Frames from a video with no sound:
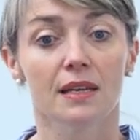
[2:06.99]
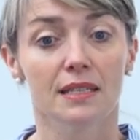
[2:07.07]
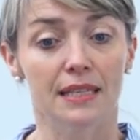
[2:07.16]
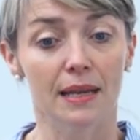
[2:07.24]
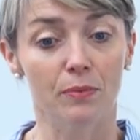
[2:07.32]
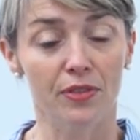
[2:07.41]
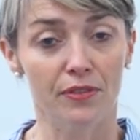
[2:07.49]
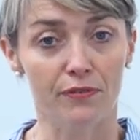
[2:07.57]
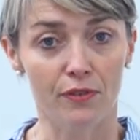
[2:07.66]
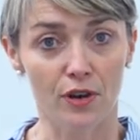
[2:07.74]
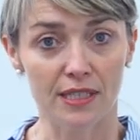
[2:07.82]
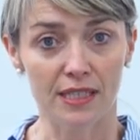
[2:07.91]
Same with the
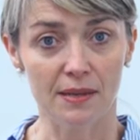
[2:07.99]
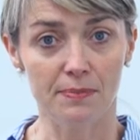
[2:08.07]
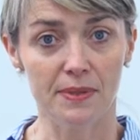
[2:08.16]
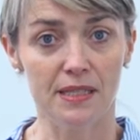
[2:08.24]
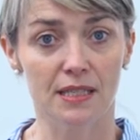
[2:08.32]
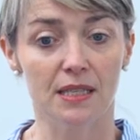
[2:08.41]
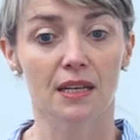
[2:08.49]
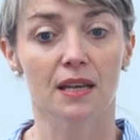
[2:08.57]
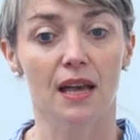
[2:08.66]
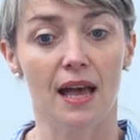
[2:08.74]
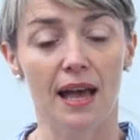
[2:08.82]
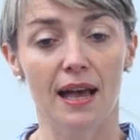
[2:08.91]
forceps.
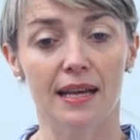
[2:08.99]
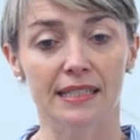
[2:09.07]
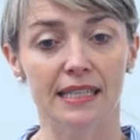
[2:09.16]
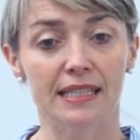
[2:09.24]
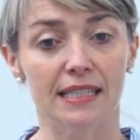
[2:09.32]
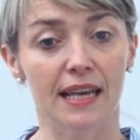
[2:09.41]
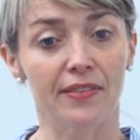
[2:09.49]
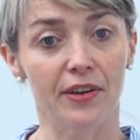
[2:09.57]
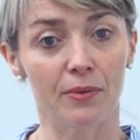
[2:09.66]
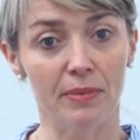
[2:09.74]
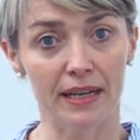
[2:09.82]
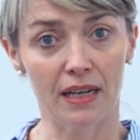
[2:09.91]
As I said,
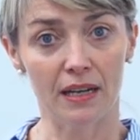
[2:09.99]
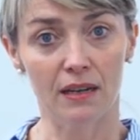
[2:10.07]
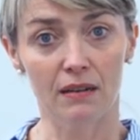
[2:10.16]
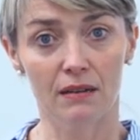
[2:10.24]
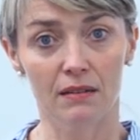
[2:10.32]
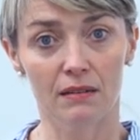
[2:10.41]
they're metal